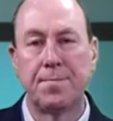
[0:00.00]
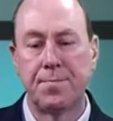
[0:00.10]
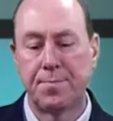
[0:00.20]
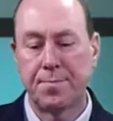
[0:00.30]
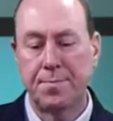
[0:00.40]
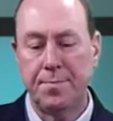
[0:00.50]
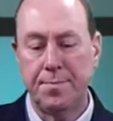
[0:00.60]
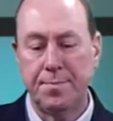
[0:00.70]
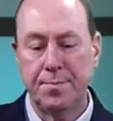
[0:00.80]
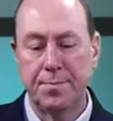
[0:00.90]

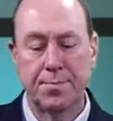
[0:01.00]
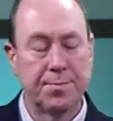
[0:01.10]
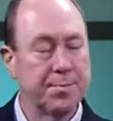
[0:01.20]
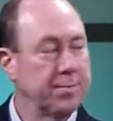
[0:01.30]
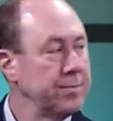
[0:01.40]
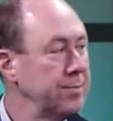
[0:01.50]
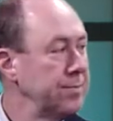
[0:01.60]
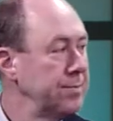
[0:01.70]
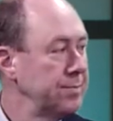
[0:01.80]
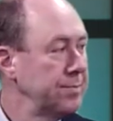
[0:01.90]

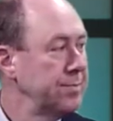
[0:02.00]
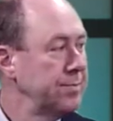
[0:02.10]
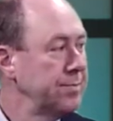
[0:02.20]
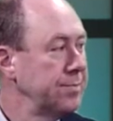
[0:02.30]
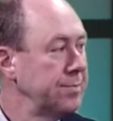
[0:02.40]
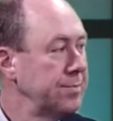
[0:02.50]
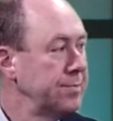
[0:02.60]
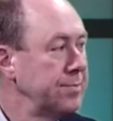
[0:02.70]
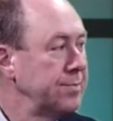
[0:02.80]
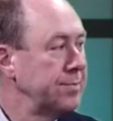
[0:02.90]

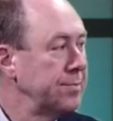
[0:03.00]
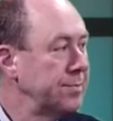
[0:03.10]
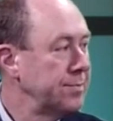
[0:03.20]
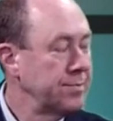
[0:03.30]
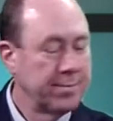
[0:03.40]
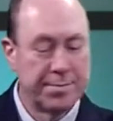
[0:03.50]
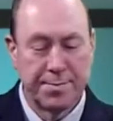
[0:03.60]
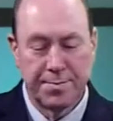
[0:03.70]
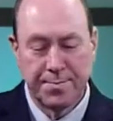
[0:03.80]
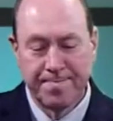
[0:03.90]

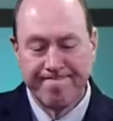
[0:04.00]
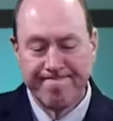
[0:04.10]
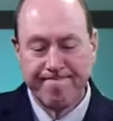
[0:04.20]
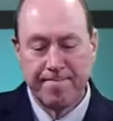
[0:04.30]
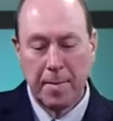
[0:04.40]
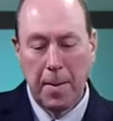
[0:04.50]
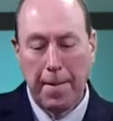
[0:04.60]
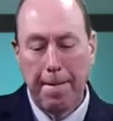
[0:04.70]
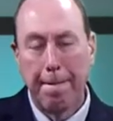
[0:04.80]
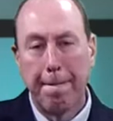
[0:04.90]

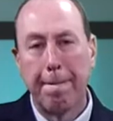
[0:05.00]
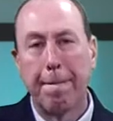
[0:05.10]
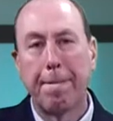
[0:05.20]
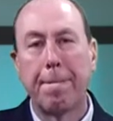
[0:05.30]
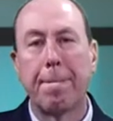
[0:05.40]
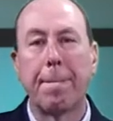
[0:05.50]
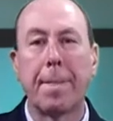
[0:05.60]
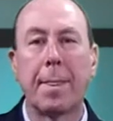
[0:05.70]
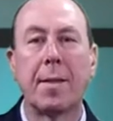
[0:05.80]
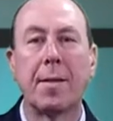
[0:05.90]
(silent)